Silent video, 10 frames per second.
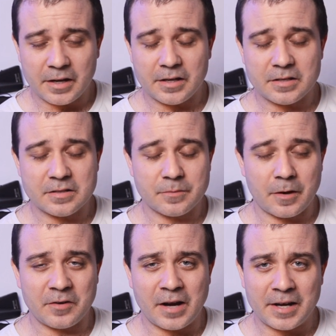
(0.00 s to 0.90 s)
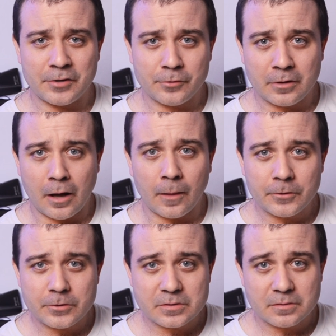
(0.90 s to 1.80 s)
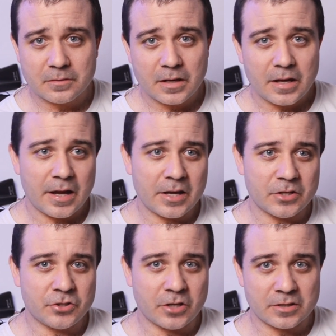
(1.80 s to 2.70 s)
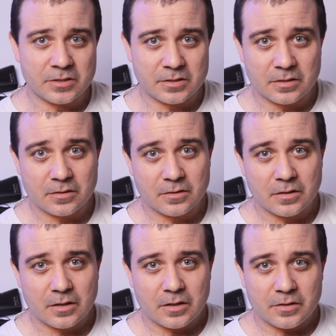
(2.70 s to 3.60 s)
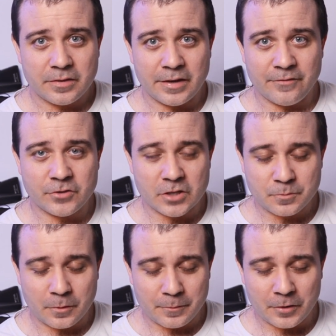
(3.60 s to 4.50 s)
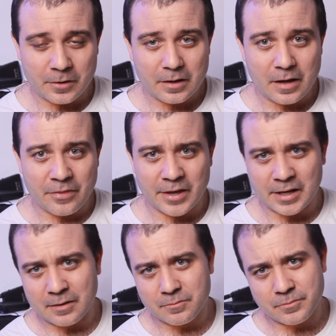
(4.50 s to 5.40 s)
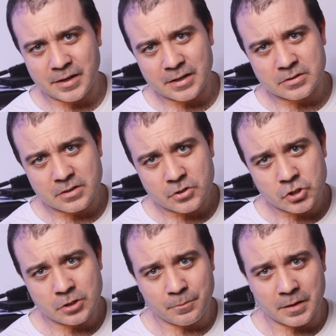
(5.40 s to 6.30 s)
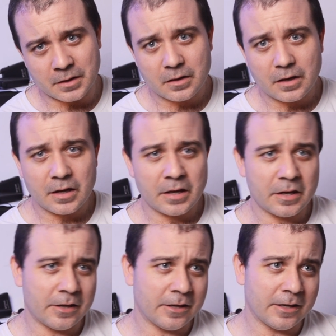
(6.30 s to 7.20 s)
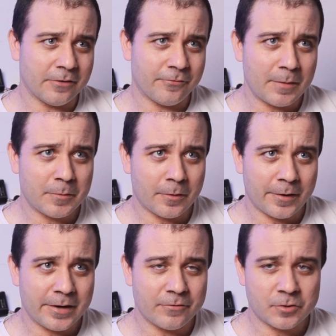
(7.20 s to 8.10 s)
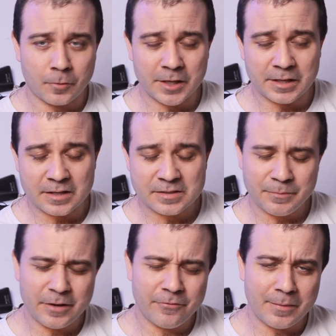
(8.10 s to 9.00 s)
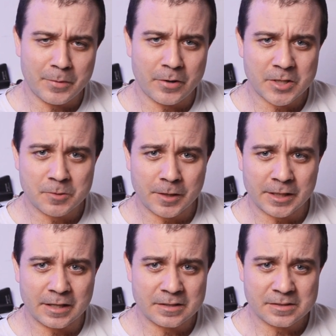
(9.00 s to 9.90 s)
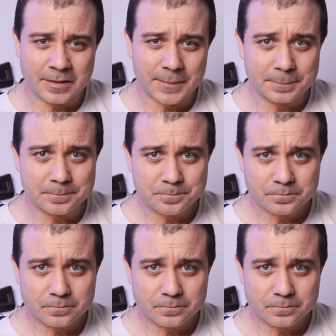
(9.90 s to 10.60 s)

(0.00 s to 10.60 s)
Again, it is around $900. They've just premiered it. I think it begins shipping in February of 2019, mid-February 2019.